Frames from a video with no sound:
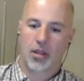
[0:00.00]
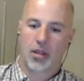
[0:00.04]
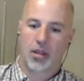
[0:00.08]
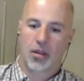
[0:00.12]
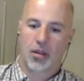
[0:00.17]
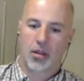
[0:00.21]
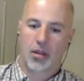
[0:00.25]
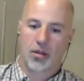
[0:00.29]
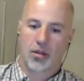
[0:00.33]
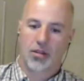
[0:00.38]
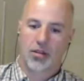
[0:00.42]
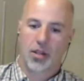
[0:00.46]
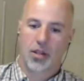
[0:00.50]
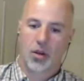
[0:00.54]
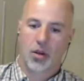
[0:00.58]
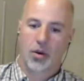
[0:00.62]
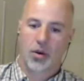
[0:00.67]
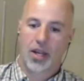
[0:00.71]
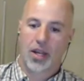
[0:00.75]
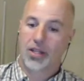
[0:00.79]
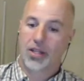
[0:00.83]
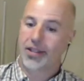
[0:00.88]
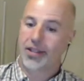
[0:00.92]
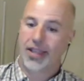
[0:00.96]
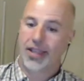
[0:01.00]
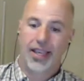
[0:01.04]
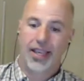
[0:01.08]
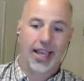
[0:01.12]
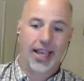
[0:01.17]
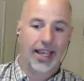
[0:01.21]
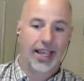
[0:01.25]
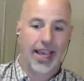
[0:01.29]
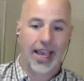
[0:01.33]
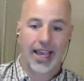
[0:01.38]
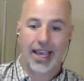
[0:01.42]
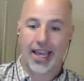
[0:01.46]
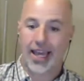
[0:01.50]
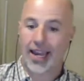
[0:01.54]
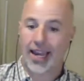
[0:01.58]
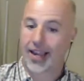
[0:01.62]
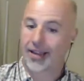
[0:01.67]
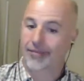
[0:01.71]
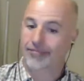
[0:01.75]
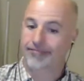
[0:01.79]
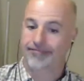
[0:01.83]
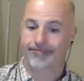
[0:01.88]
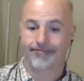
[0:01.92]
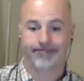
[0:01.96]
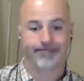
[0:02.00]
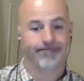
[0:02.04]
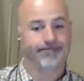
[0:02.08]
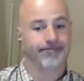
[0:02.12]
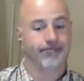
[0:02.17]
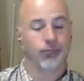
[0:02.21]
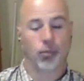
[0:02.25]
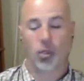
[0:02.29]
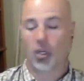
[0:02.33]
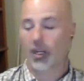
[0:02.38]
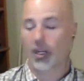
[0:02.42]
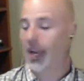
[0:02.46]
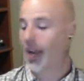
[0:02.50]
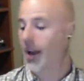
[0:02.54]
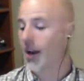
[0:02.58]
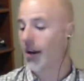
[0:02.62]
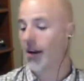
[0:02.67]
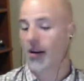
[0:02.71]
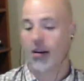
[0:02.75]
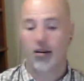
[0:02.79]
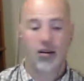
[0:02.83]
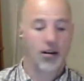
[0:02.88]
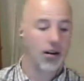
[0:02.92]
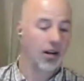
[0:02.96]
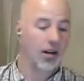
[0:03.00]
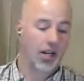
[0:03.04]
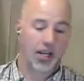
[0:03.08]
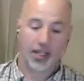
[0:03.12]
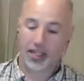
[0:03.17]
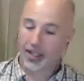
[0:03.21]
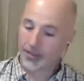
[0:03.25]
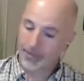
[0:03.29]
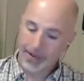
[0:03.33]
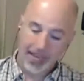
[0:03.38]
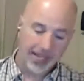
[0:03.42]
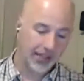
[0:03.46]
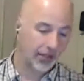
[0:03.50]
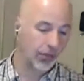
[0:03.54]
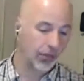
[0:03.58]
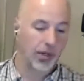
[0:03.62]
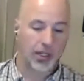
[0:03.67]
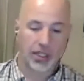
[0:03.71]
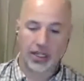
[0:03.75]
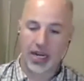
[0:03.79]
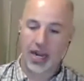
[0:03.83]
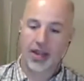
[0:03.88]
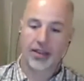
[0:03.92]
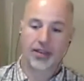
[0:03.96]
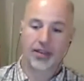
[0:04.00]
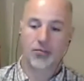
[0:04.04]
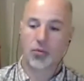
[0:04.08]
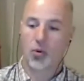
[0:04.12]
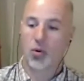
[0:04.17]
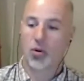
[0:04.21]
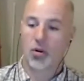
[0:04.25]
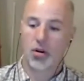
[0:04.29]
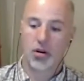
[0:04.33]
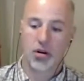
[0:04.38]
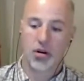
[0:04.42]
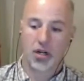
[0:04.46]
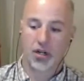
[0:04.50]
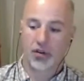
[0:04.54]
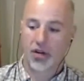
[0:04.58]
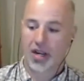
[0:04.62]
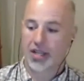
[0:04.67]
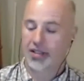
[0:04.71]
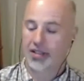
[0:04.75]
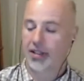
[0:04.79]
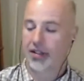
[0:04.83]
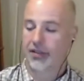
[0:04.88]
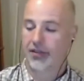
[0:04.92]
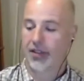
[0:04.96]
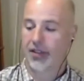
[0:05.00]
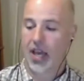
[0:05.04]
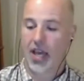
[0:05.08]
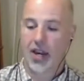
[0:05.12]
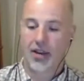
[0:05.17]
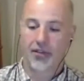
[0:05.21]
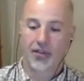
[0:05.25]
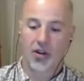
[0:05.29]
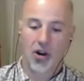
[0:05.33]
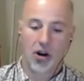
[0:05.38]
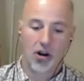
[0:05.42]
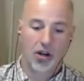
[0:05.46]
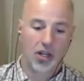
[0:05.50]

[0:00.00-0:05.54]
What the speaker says: So I just think I gotta work out hard. Yeah, get back to working out the more aggressive kind of cardio